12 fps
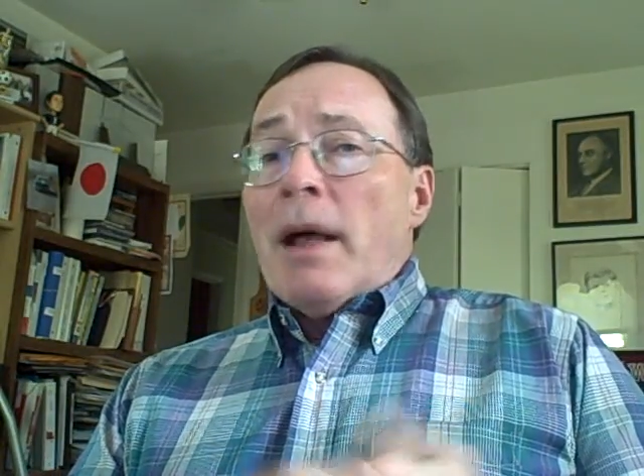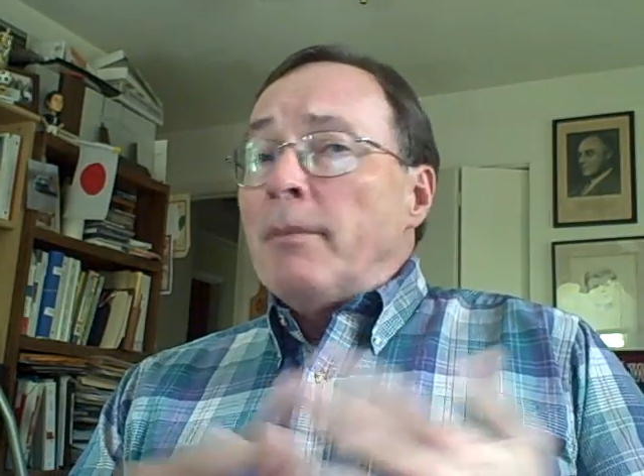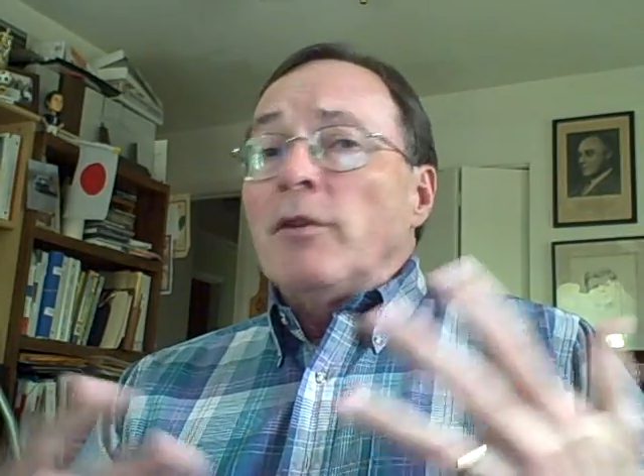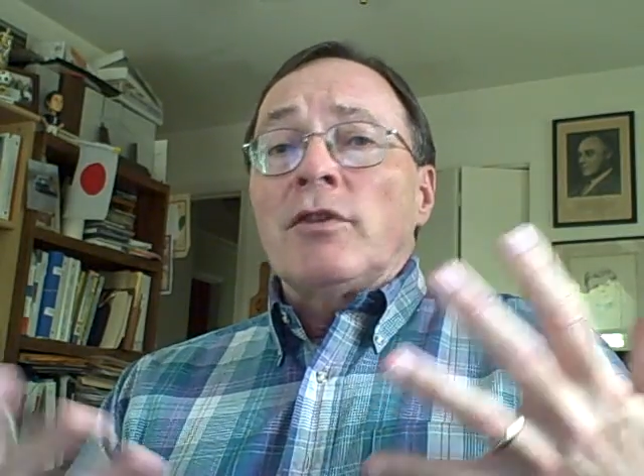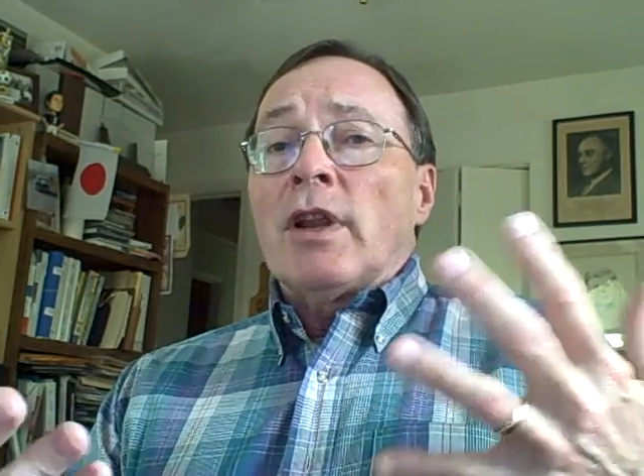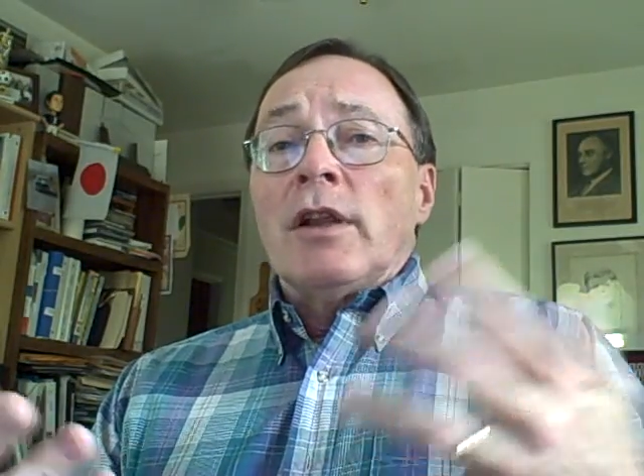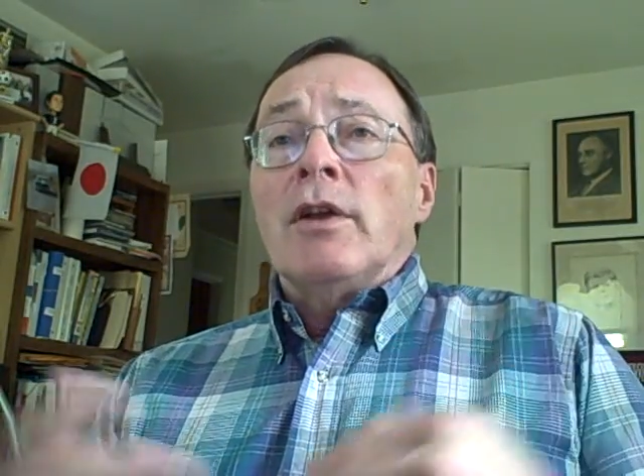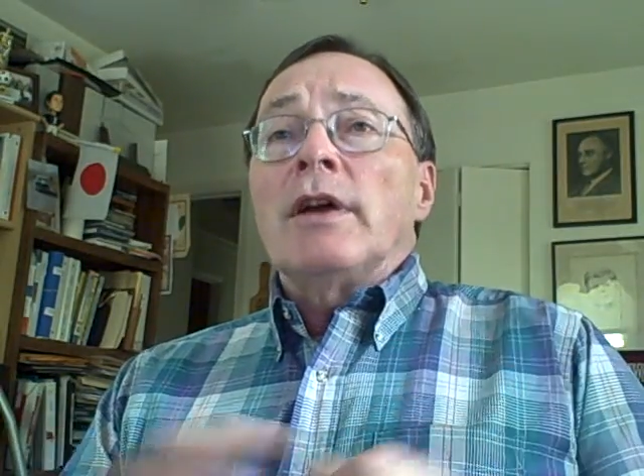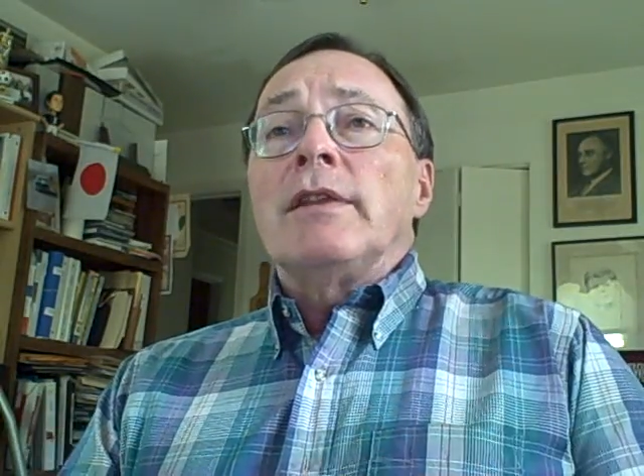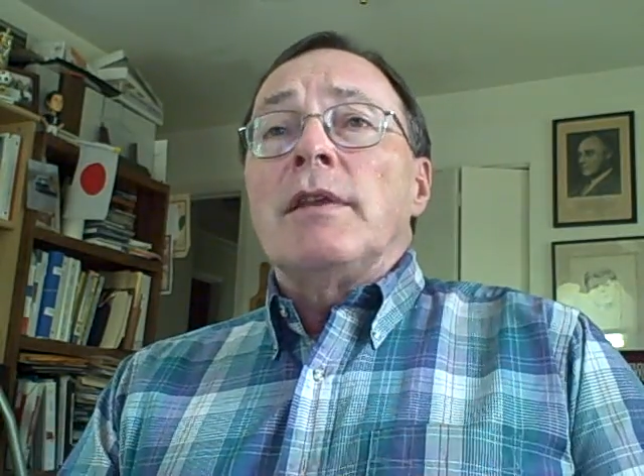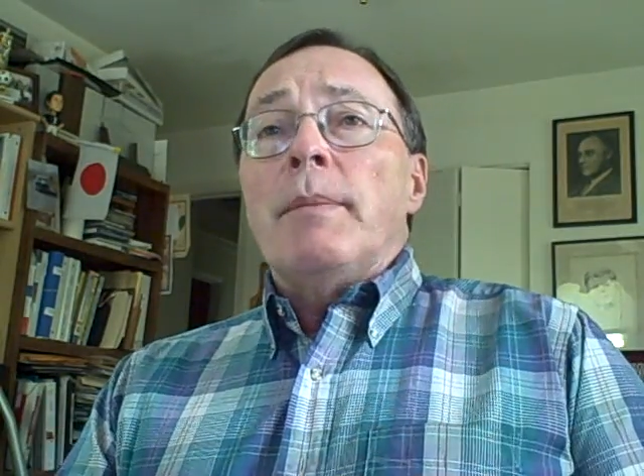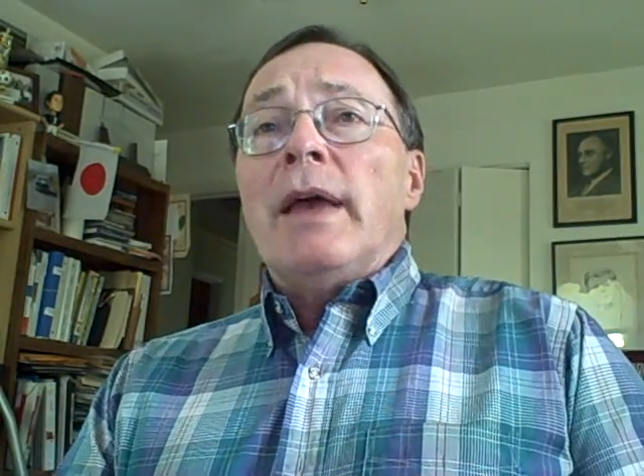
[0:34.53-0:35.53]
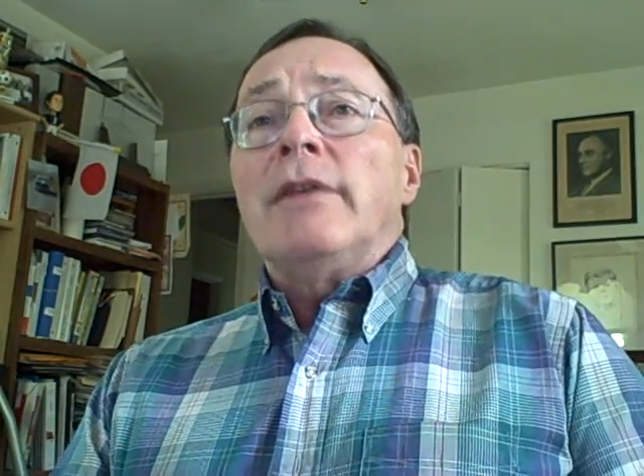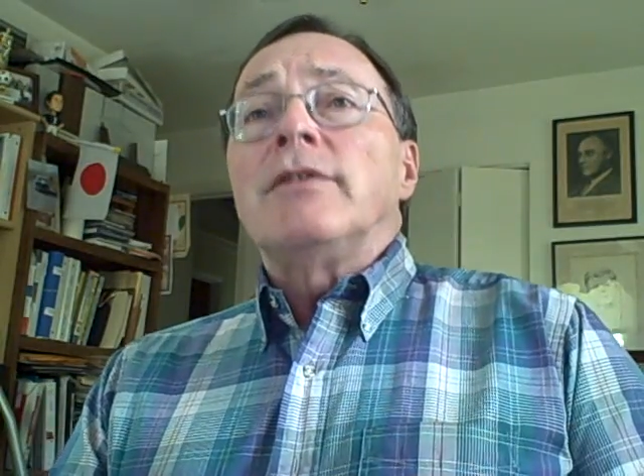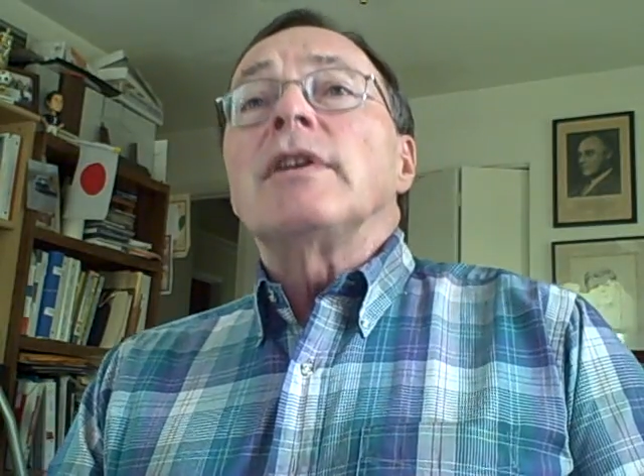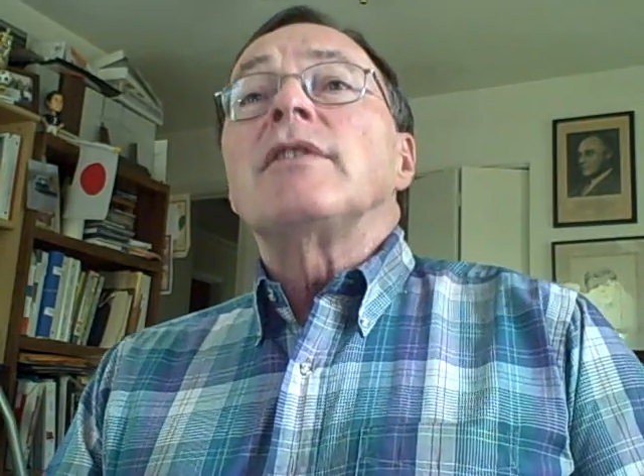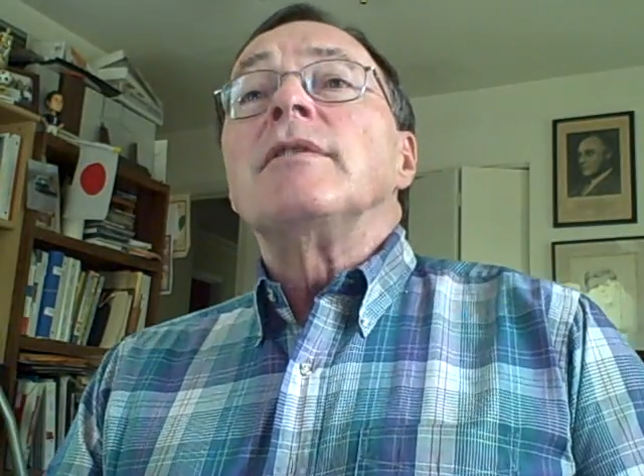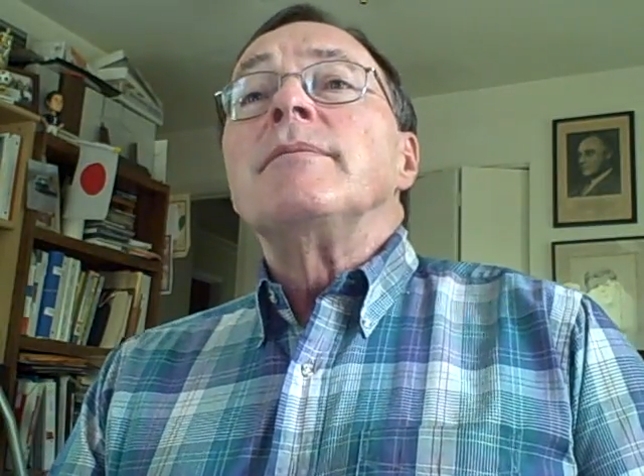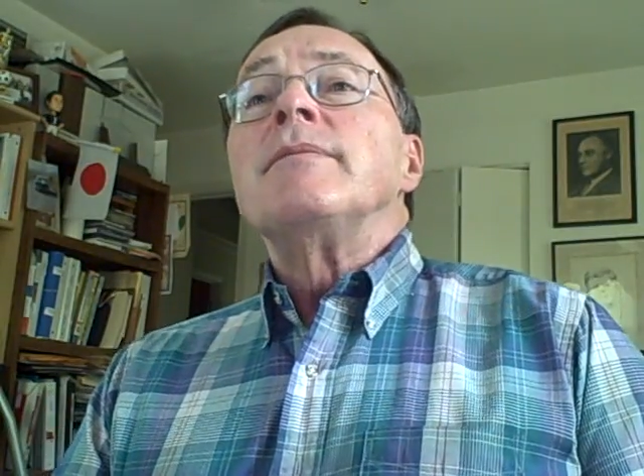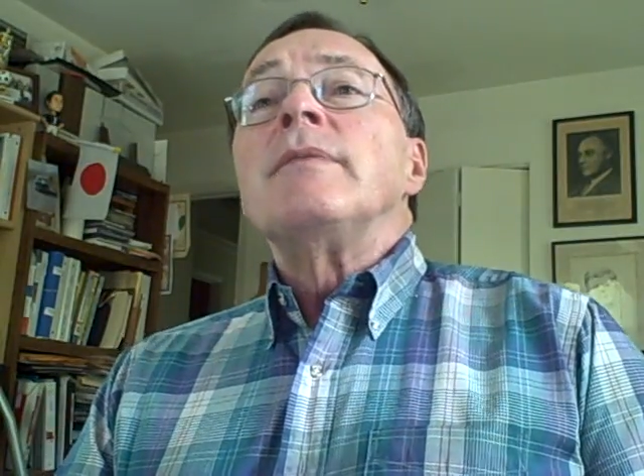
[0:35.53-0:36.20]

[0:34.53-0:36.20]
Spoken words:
I'm just going to look at the basics.